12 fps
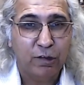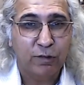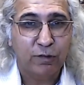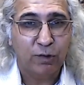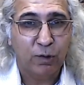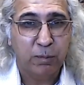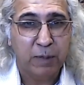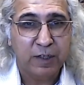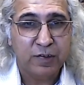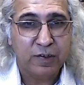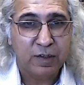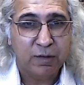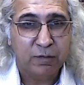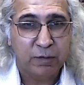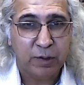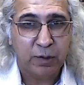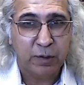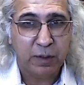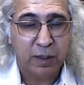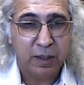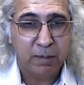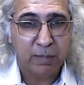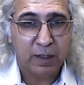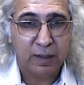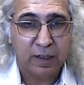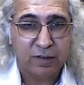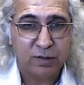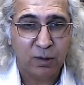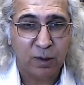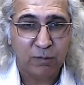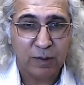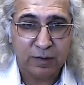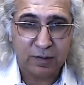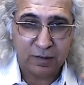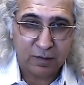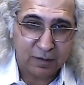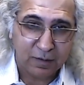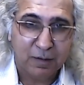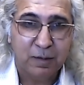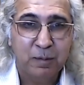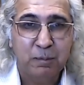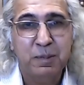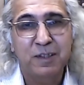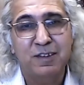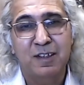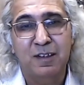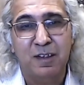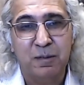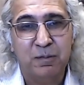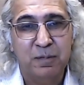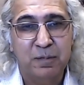so much for your time, and as always, peace and love.